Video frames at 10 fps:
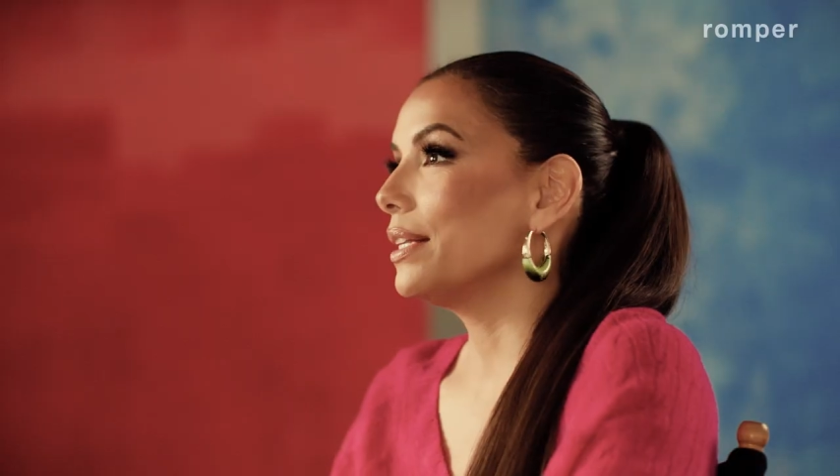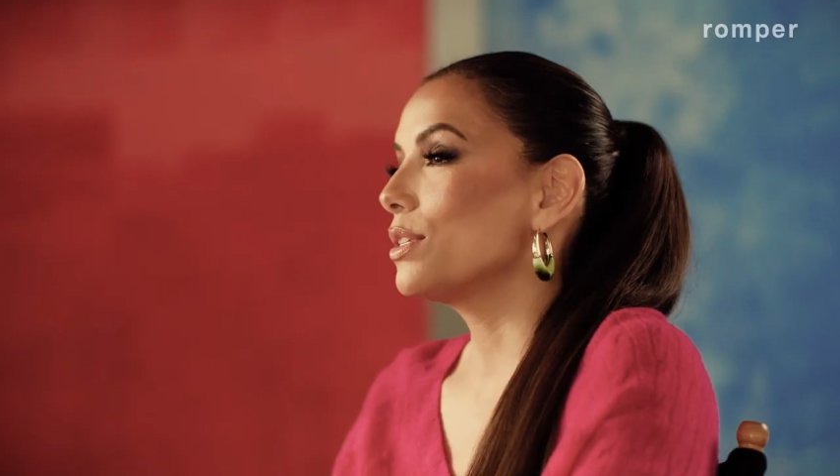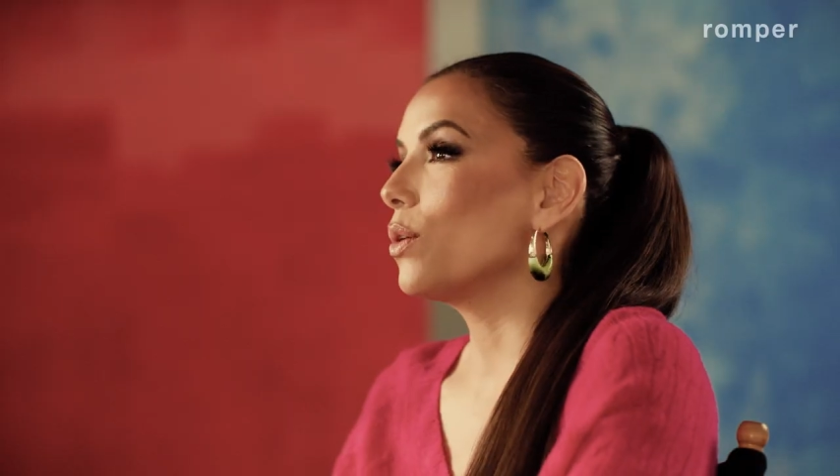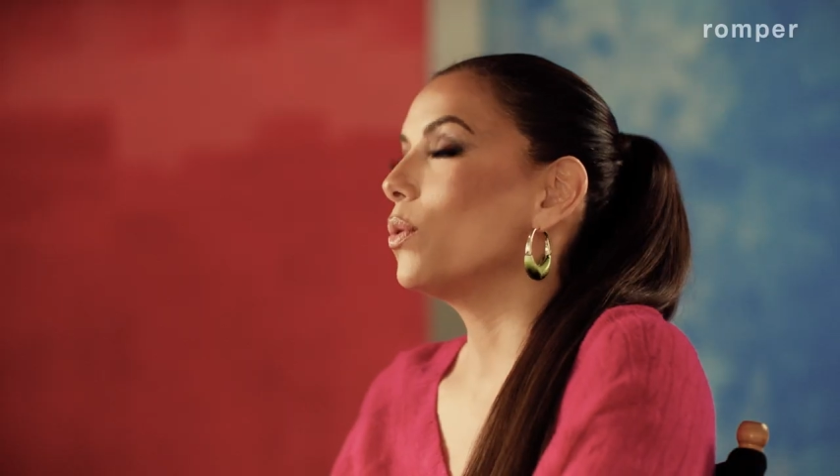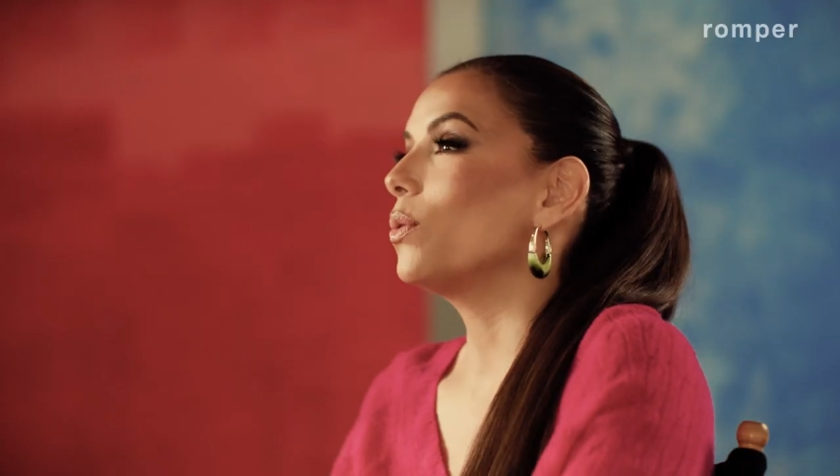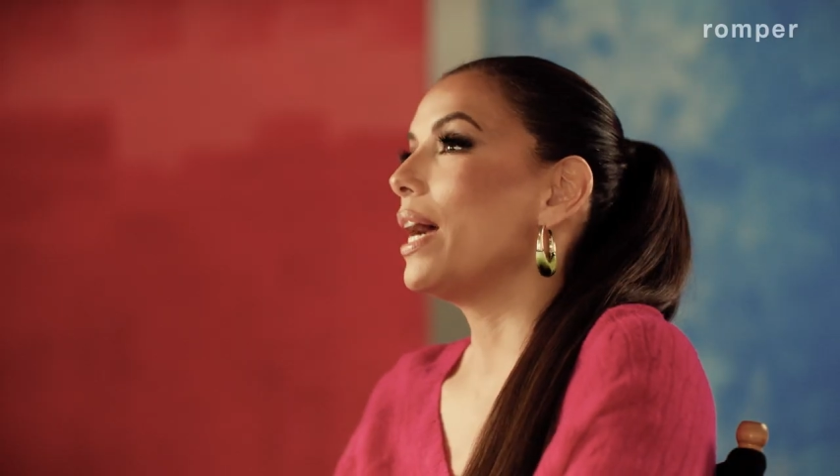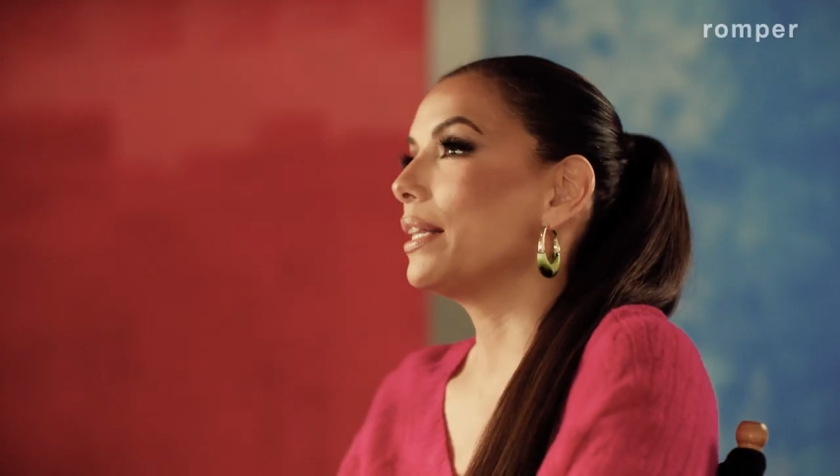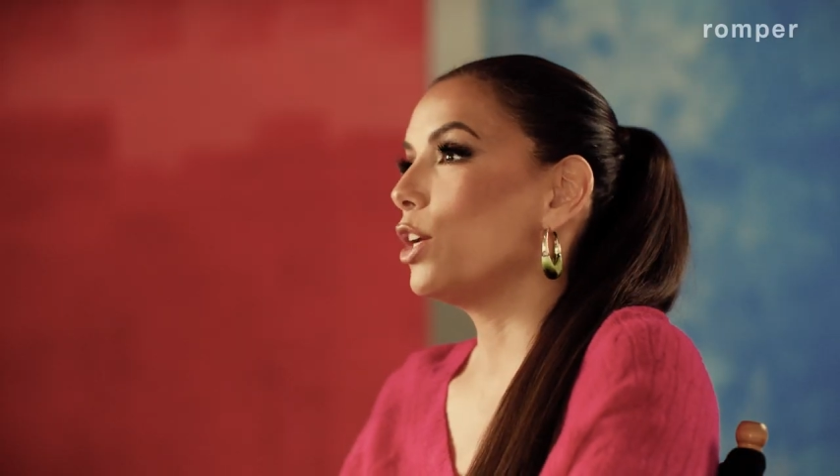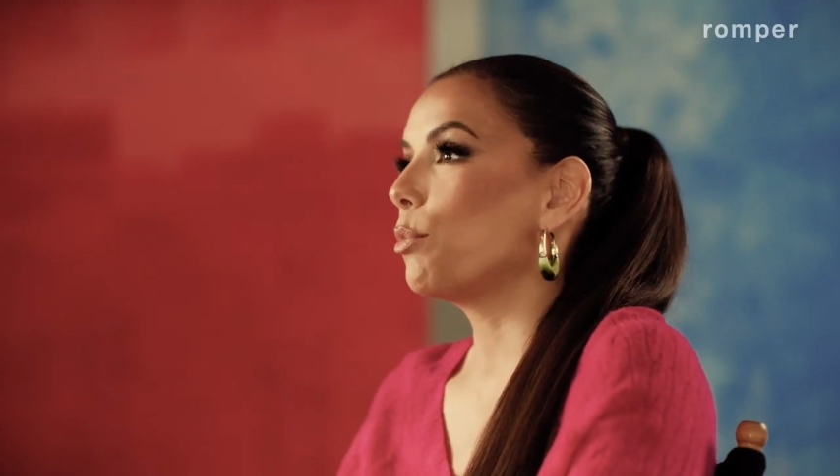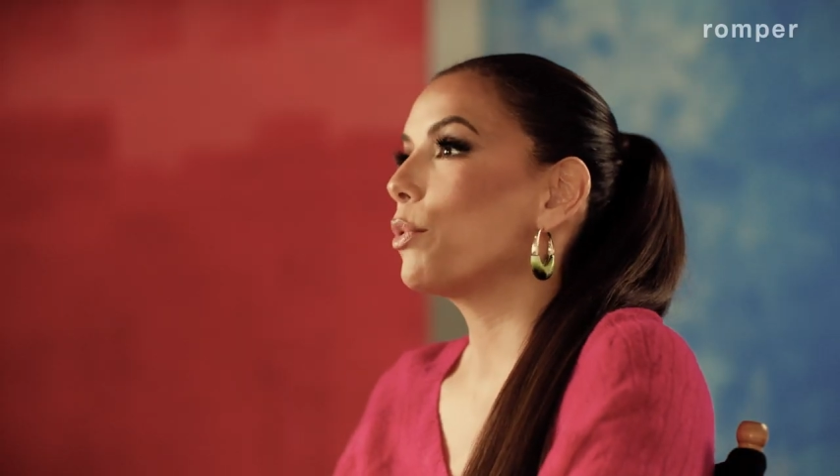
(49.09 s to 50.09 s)
And so at
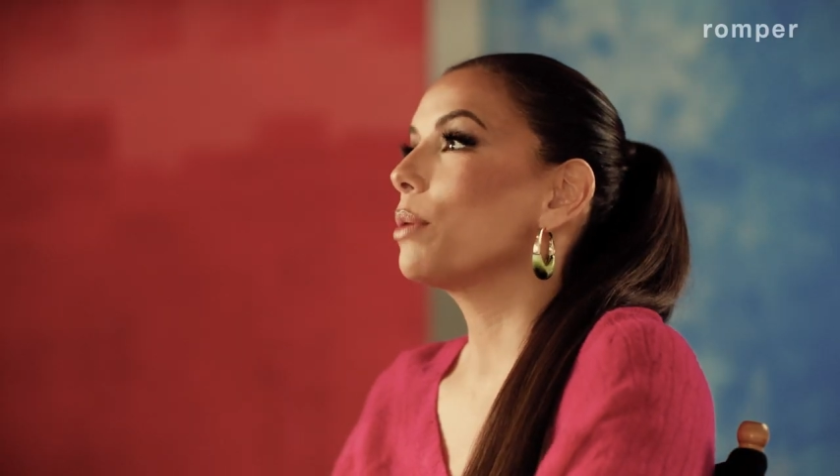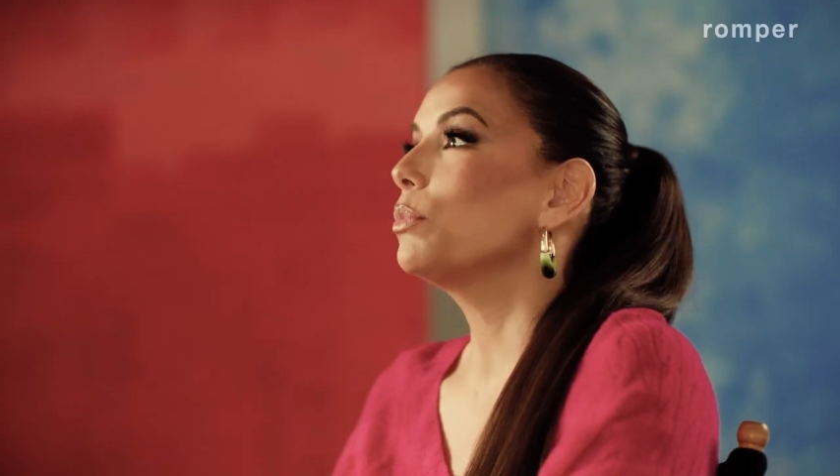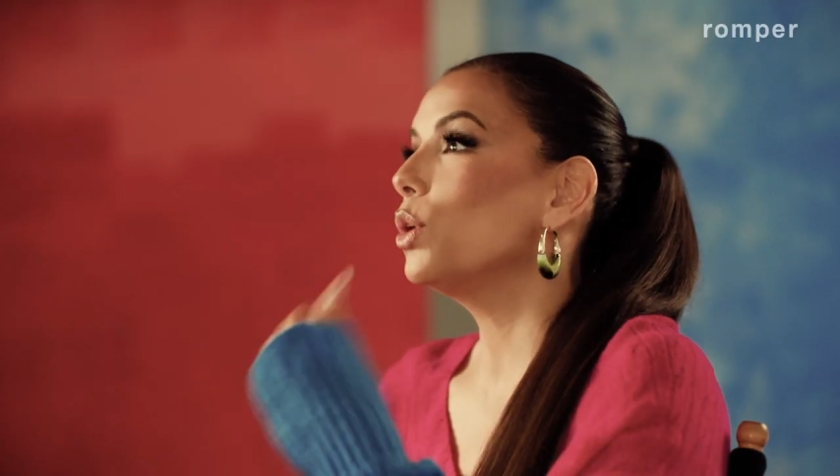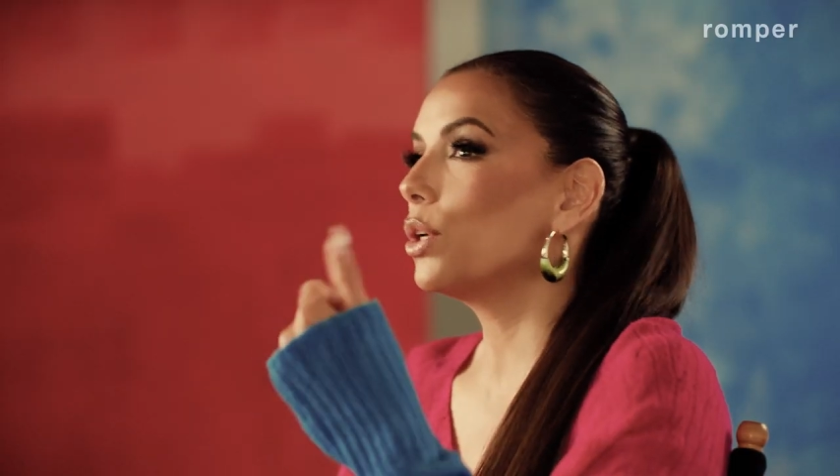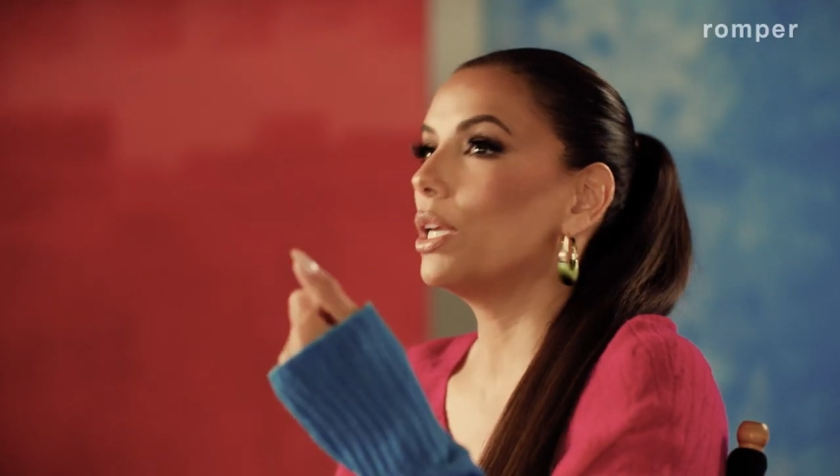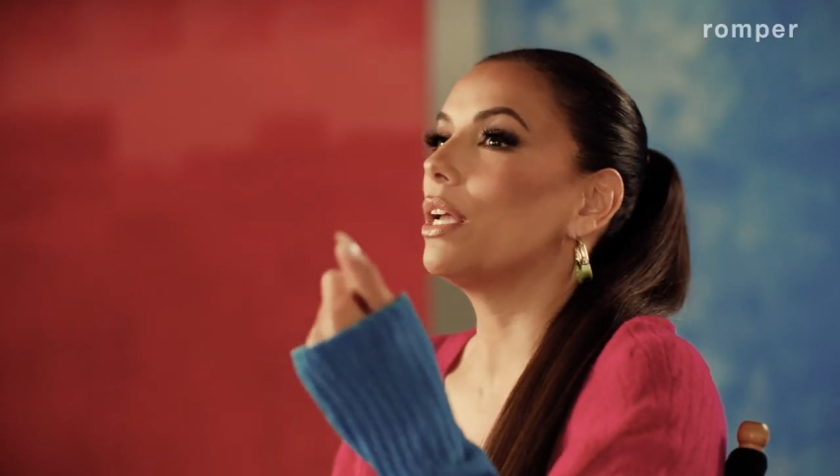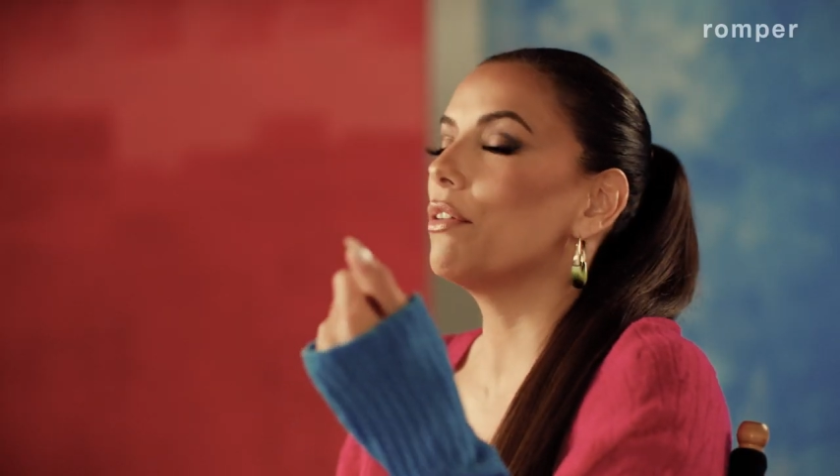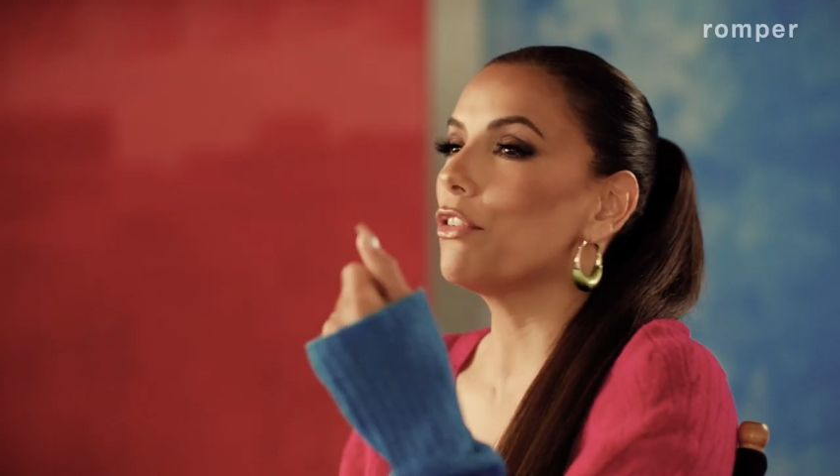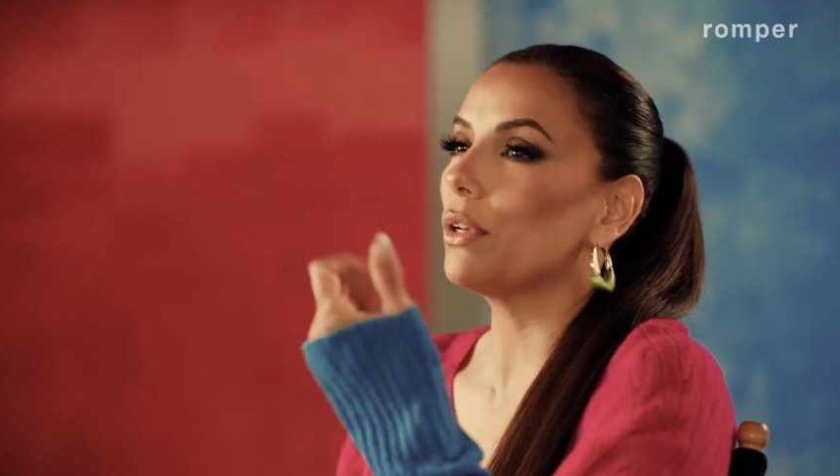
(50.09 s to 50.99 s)
the airport, I'm looking for